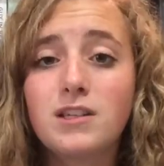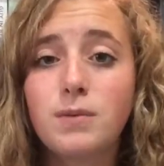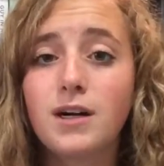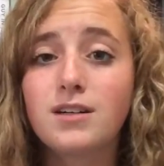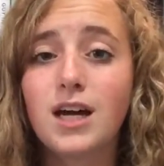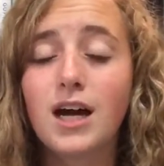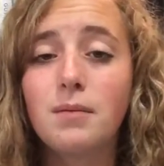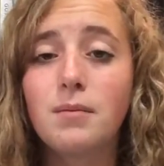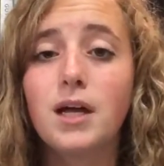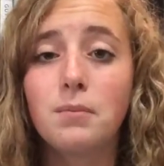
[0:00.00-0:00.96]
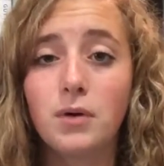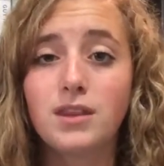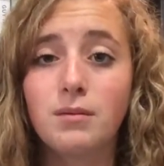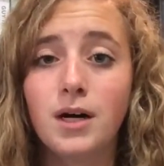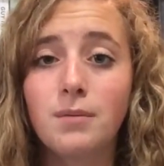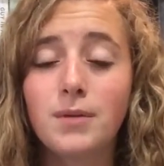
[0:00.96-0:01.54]
spare time and put
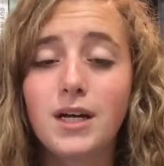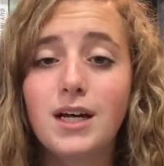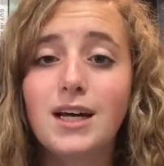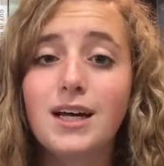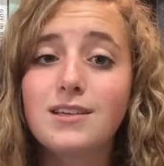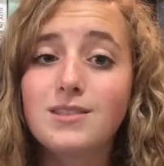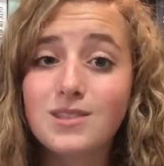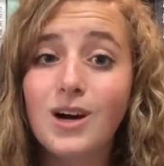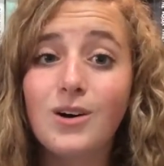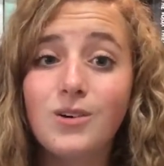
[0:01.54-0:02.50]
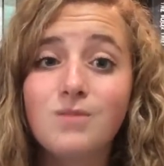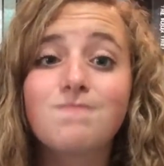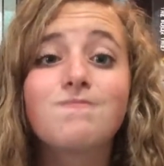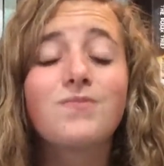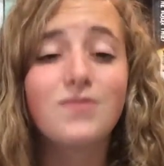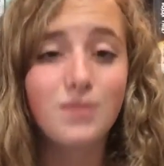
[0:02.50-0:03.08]
them up. So,
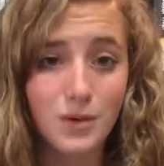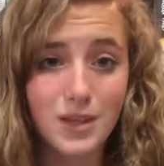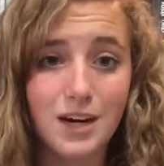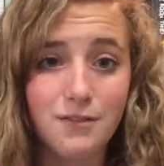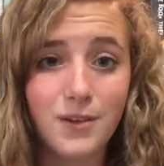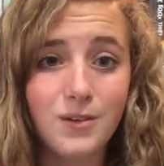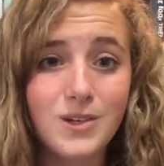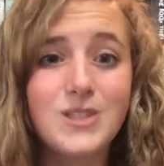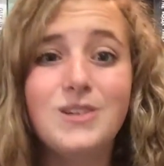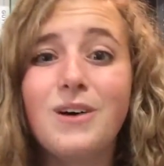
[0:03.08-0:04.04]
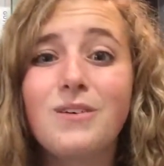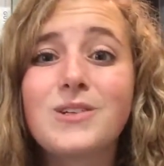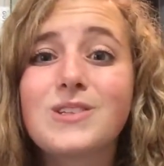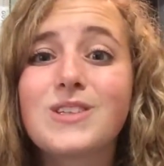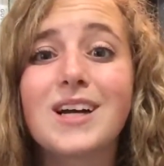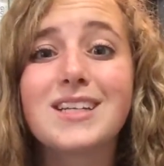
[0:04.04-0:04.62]
without further ado, I will
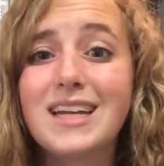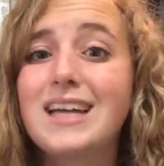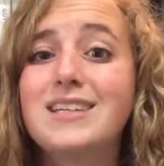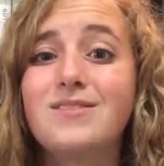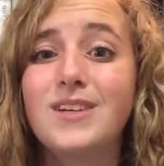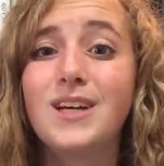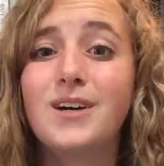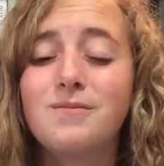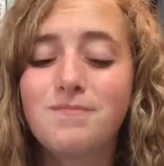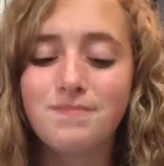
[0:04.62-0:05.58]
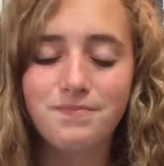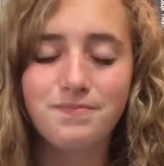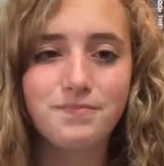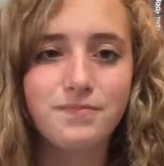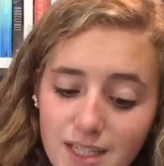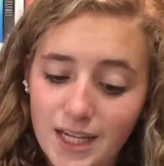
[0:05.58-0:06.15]
start today's video.
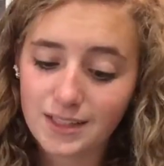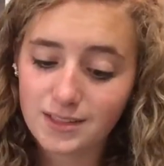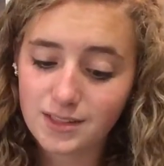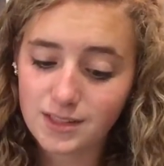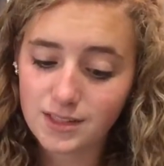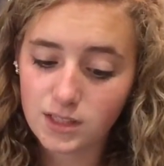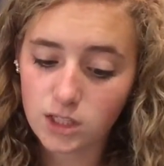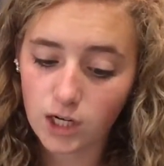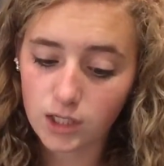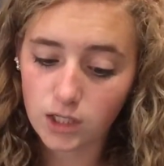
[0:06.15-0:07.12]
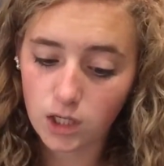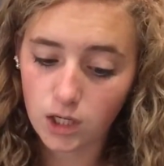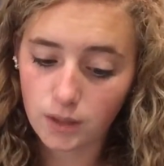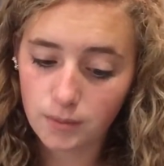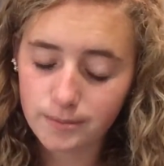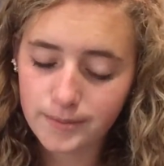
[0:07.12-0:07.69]

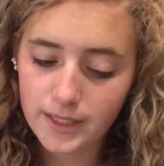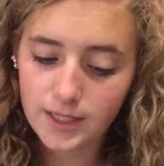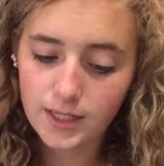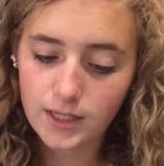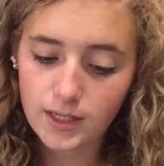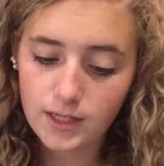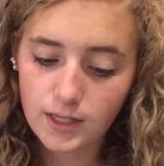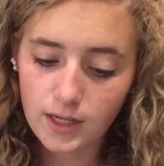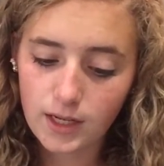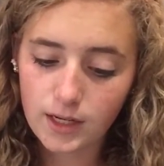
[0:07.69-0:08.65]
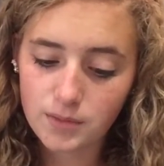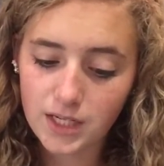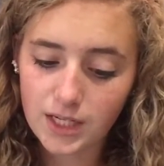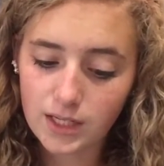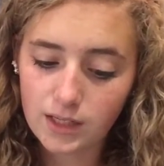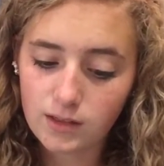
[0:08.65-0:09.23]
Tests.com, and I'm
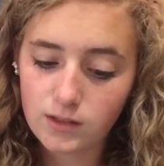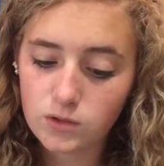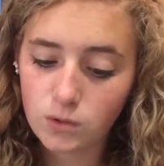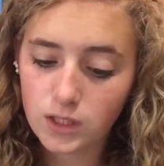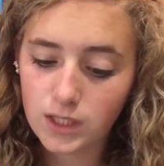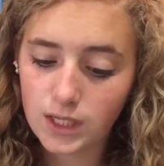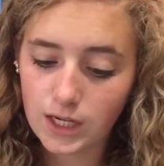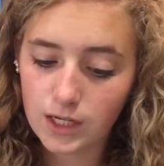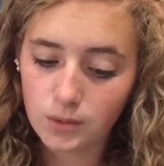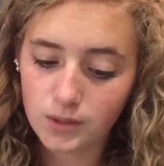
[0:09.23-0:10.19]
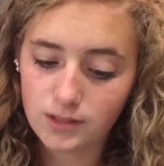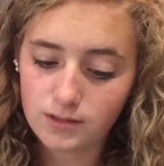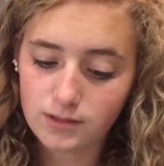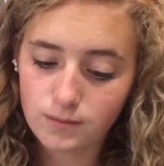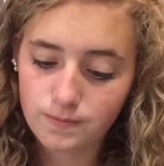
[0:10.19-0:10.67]
taking the sorting hat quiz.